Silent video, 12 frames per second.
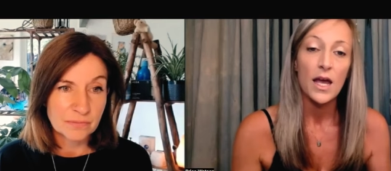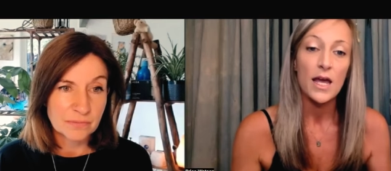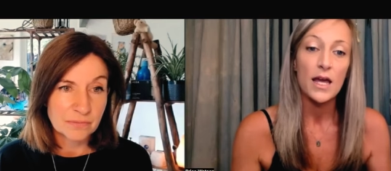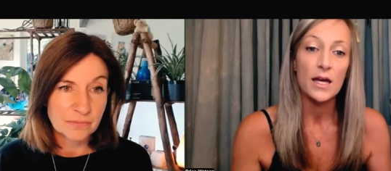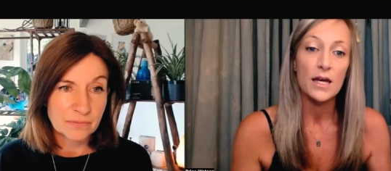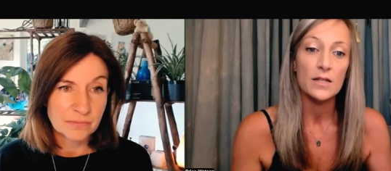
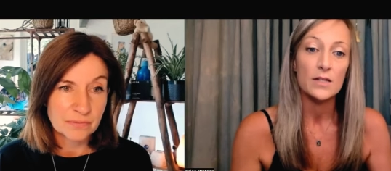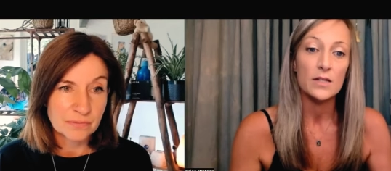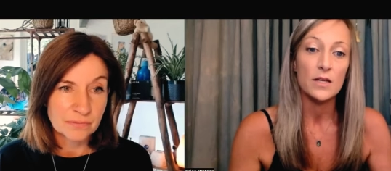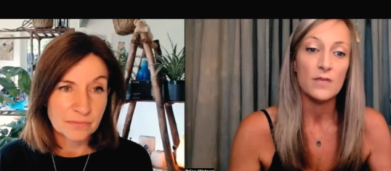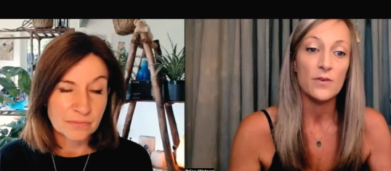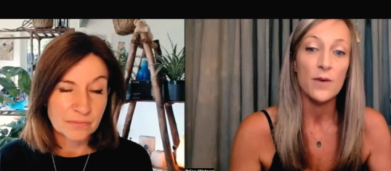Speaker 1: and
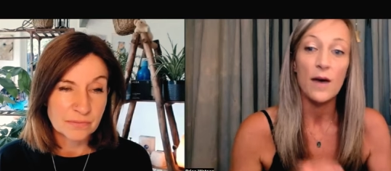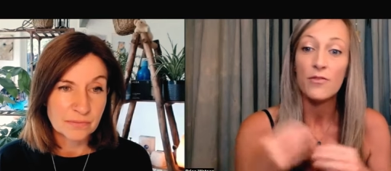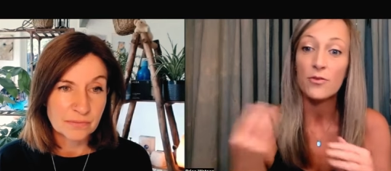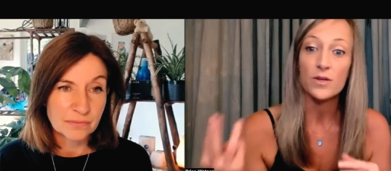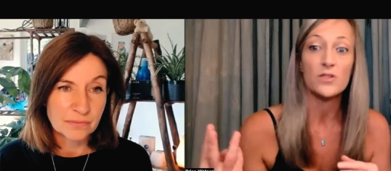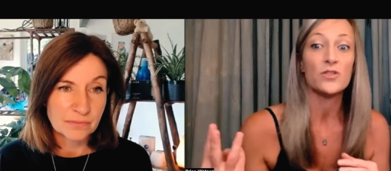if you
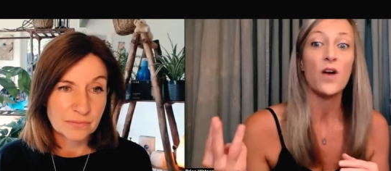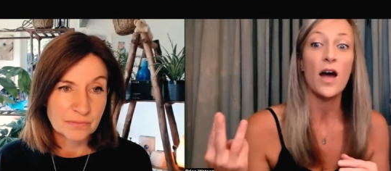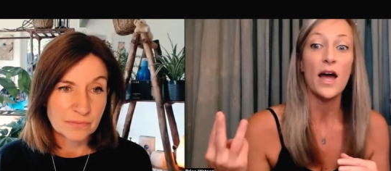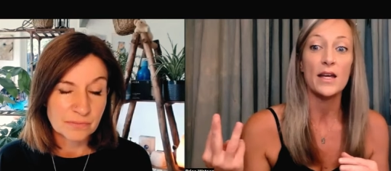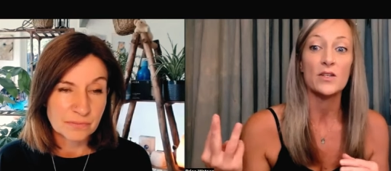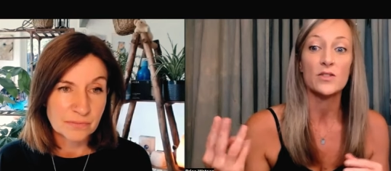have three
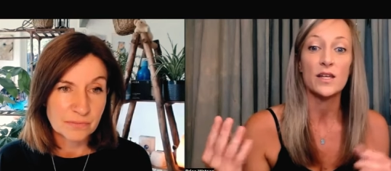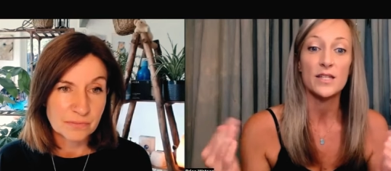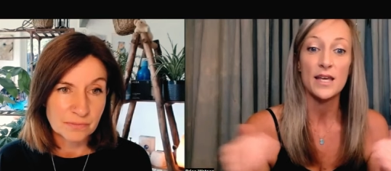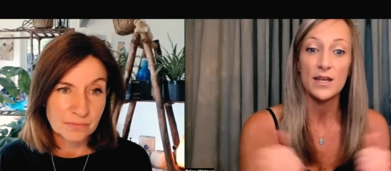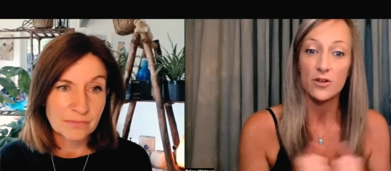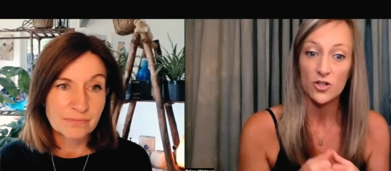strikes
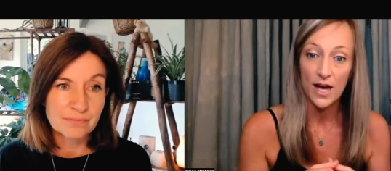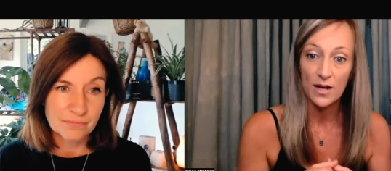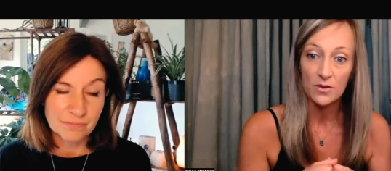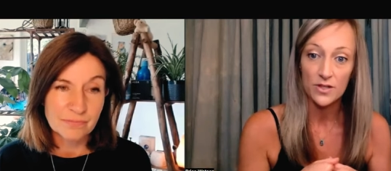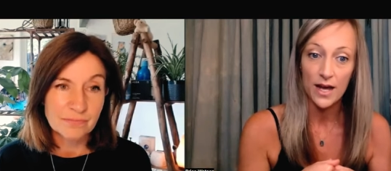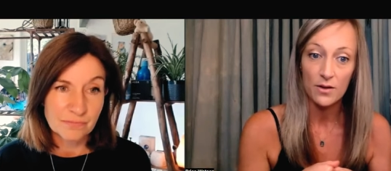they take your
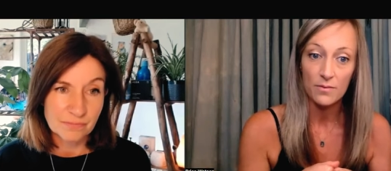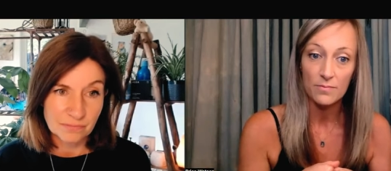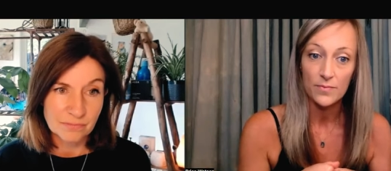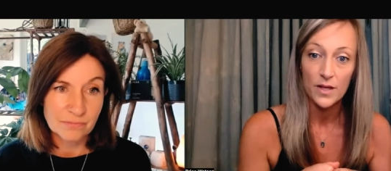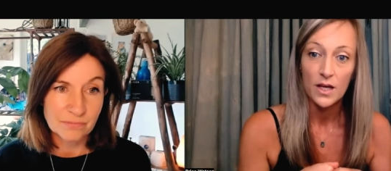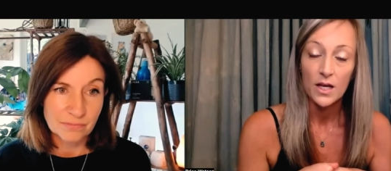channel
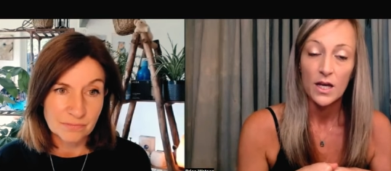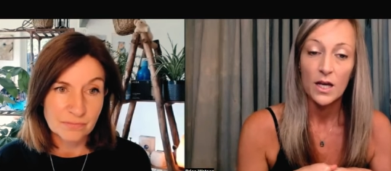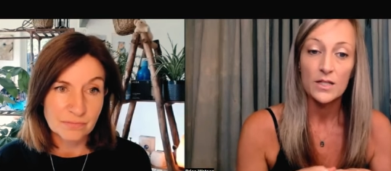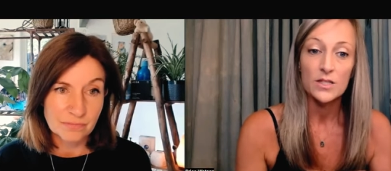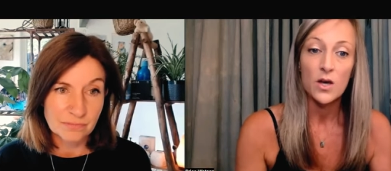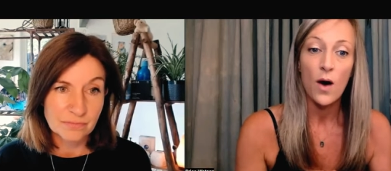down
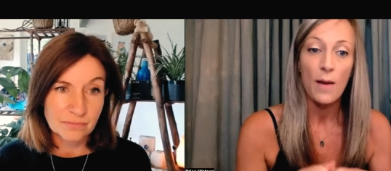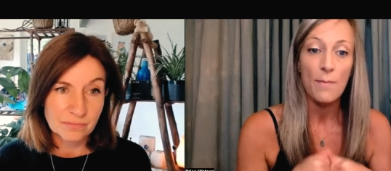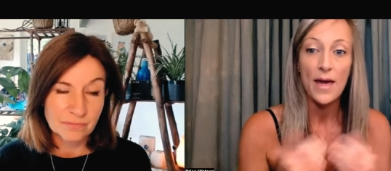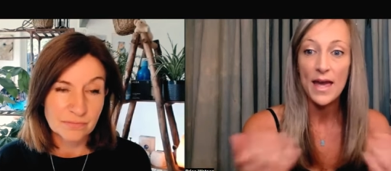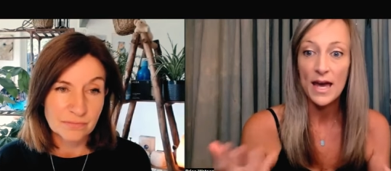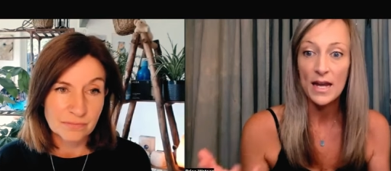and so I
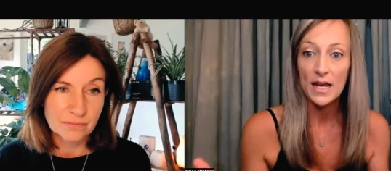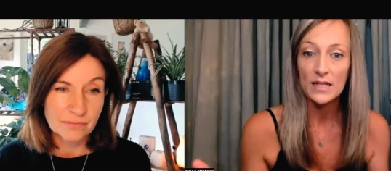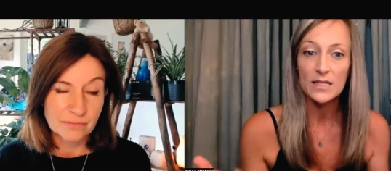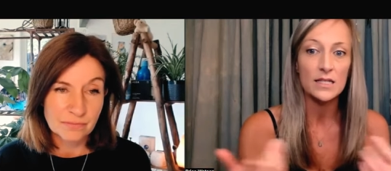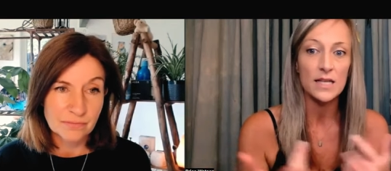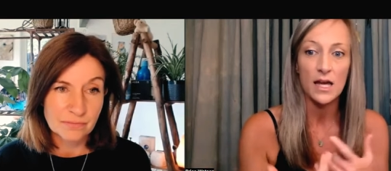
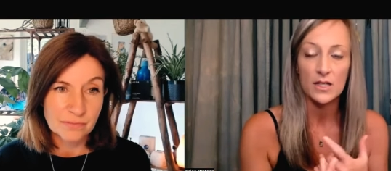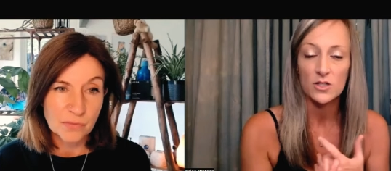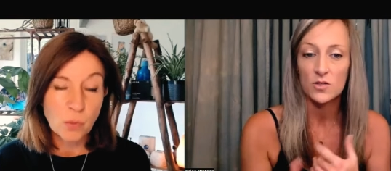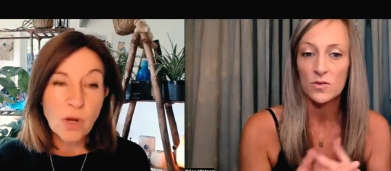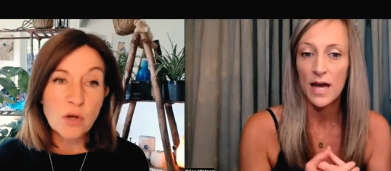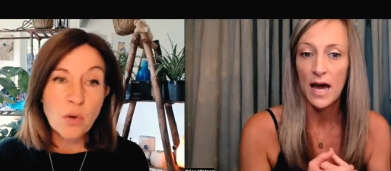panicked. I
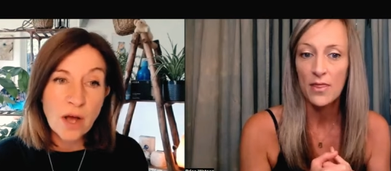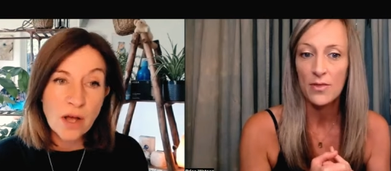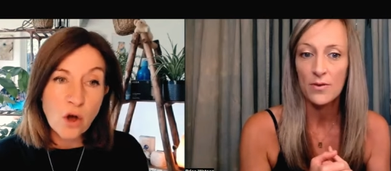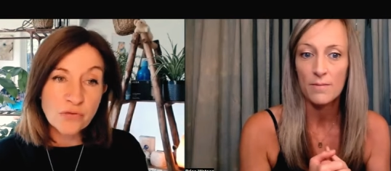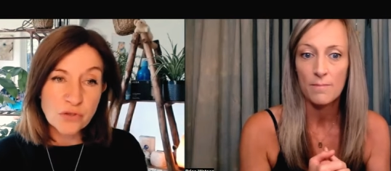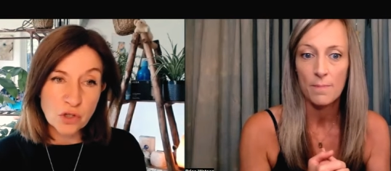text you. But
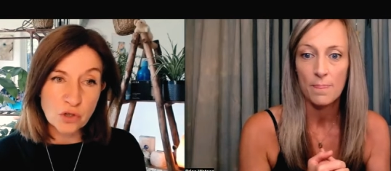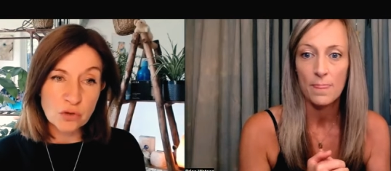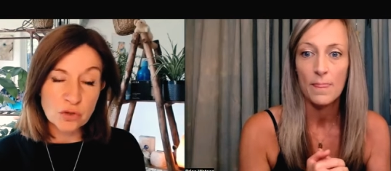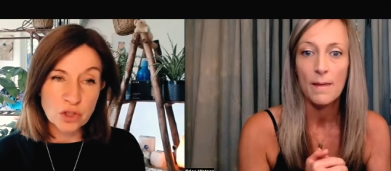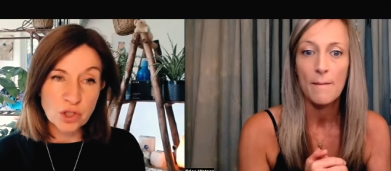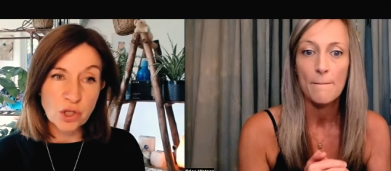
Speaker 2: quite often
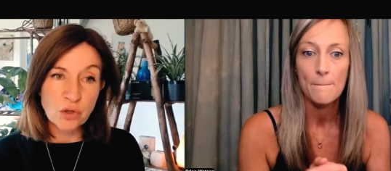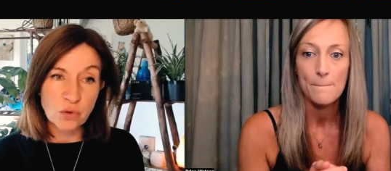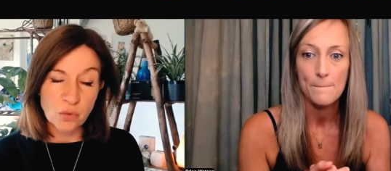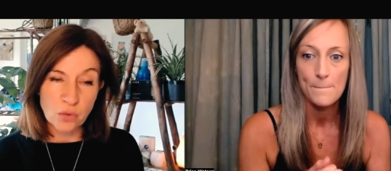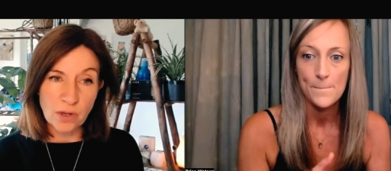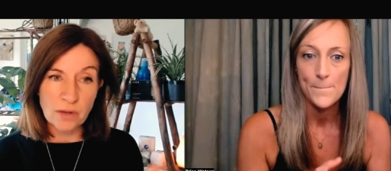on
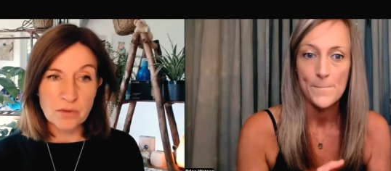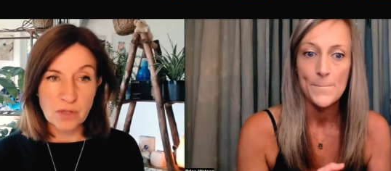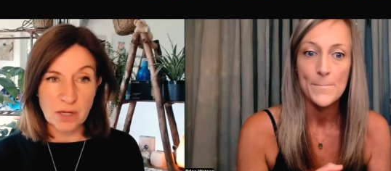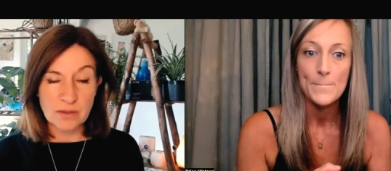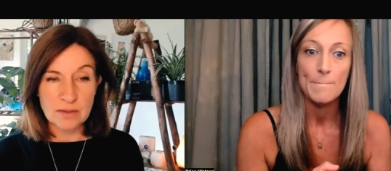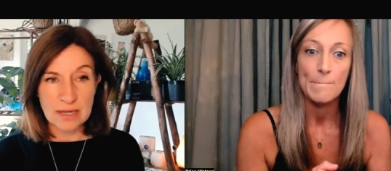two, I
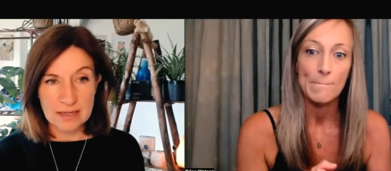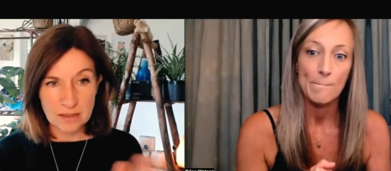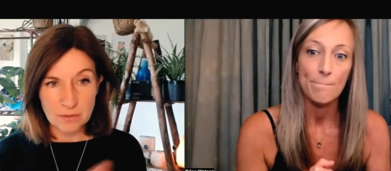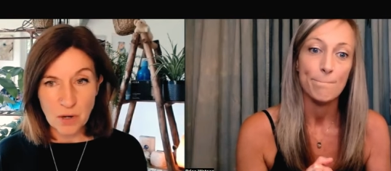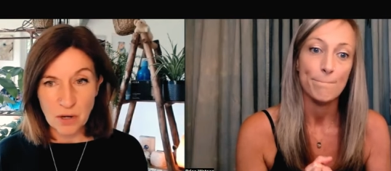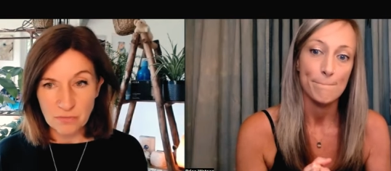was going to say,
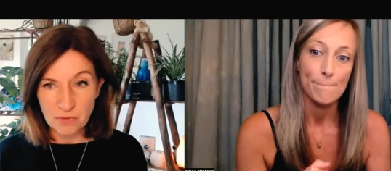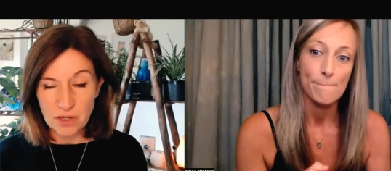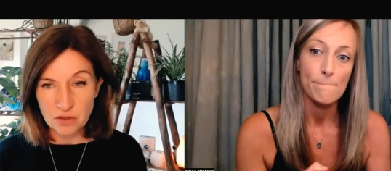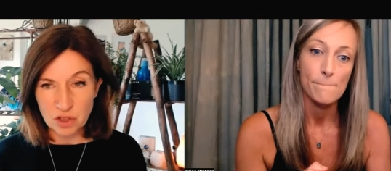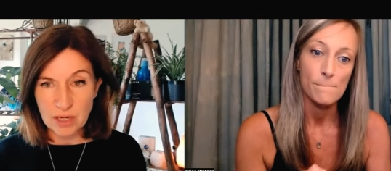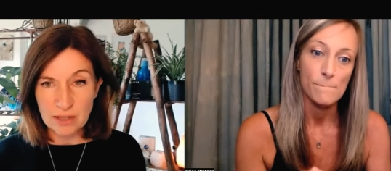because my
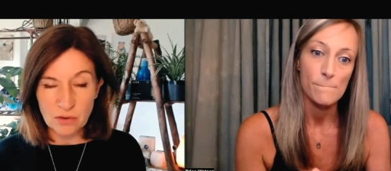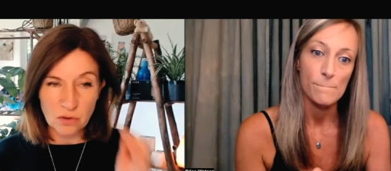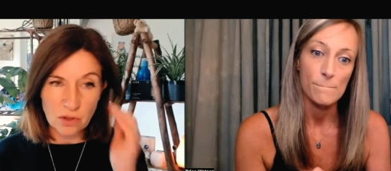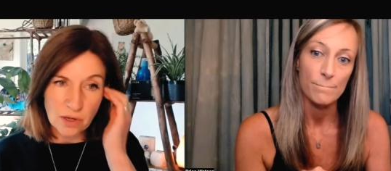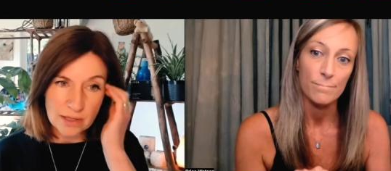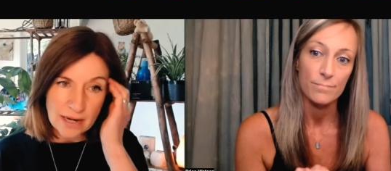first
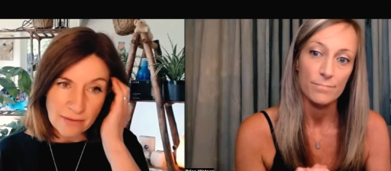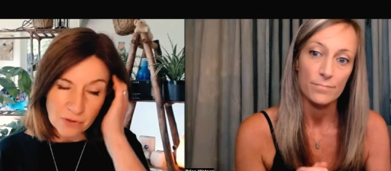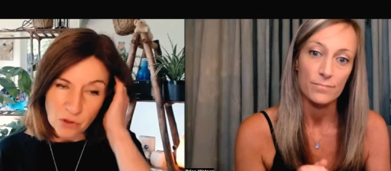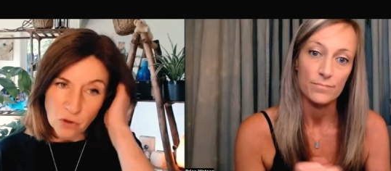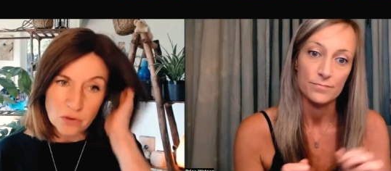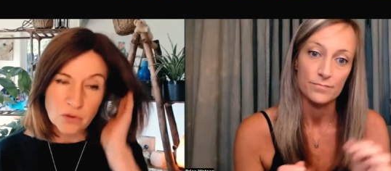channel got
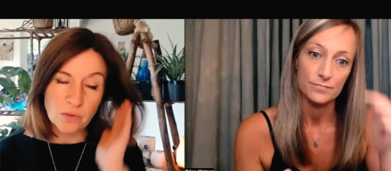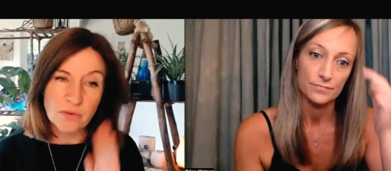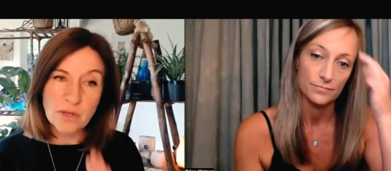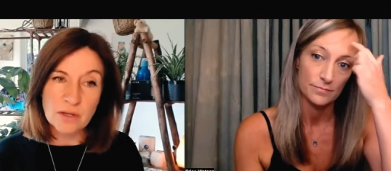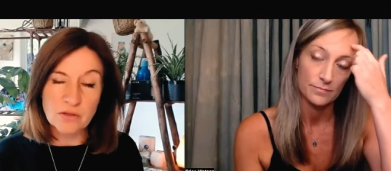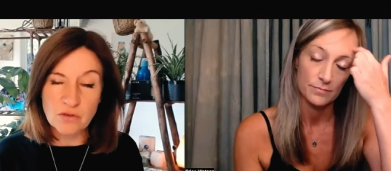never got to
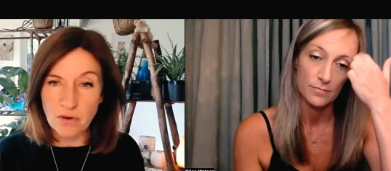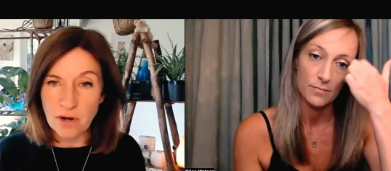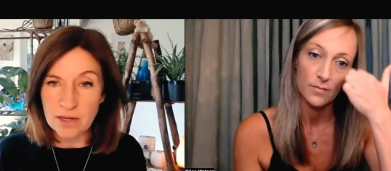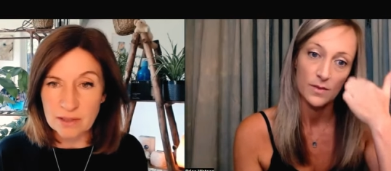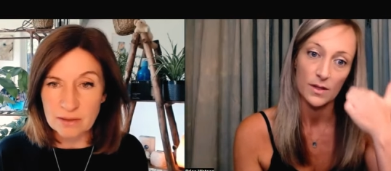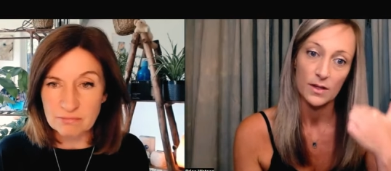a third
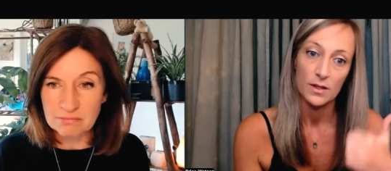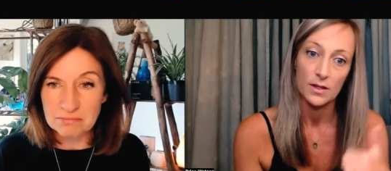strike.